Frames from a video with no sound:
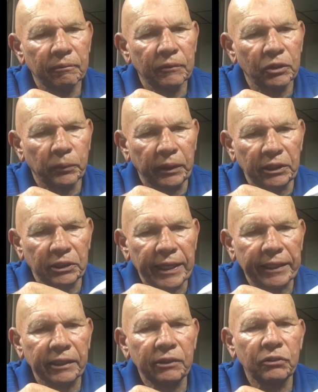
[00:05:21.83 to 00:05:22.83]
20
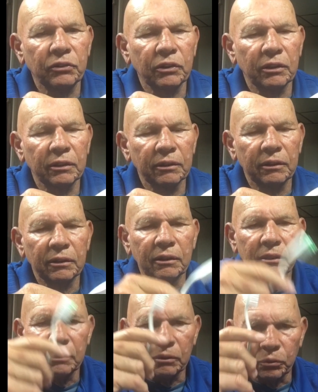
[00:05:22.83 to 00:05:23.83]
seconds,
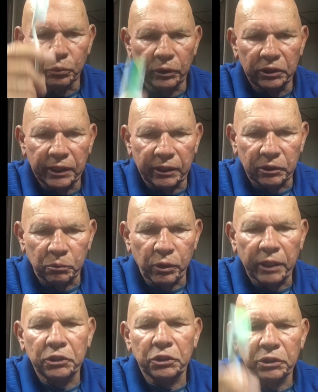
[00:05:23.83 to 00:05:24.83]
rinse out the
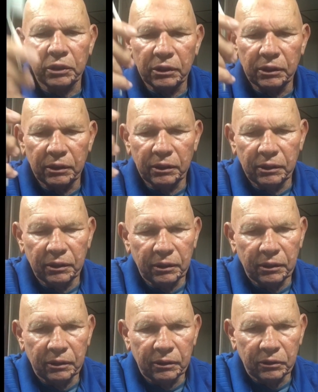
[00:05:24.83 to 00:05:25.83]
brush,
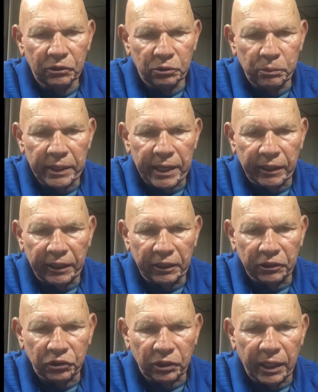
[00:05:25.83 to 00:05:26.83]
spit out any of
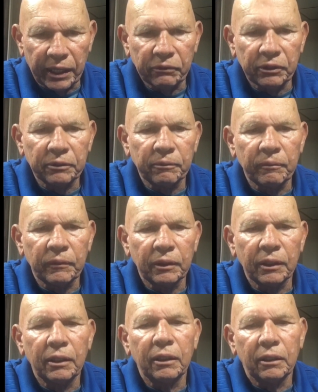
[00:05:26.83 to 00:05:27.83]
the saliva,
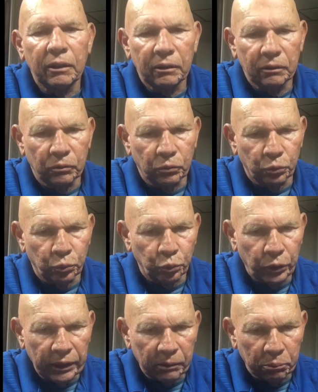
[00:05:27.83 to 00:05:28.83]

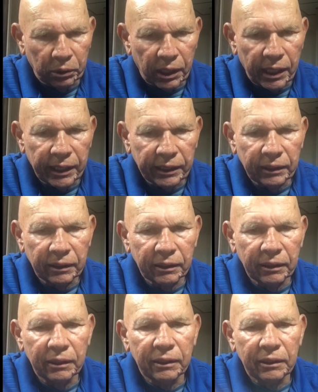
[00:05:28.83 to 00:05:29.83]
reapply
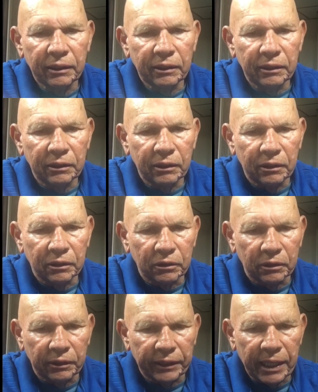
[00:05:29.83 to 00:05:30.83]

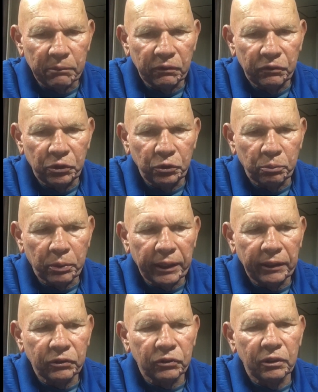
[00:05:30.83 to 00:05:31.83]
a dab of
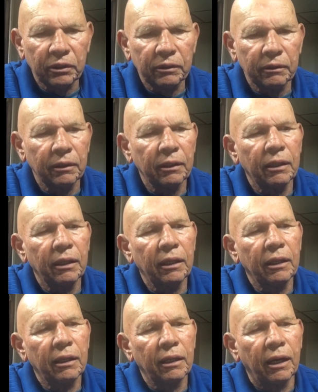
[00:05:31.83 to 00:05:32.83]
toothpaste
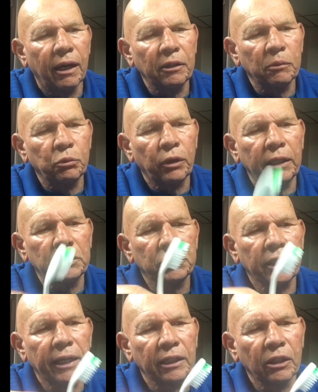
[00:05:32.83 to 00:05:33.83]
on the brush,
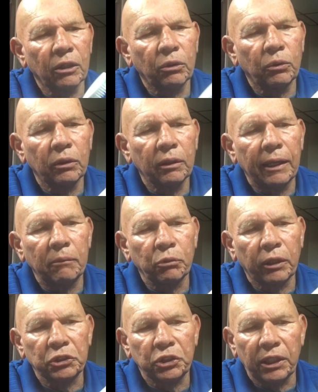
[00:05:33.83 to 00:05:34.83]
and go and
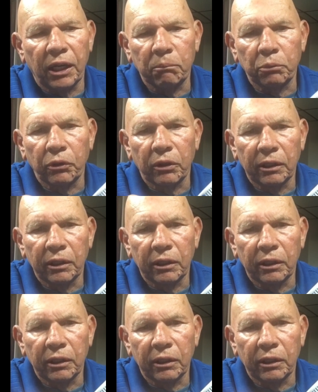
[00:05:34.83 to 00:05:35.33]
brush the upper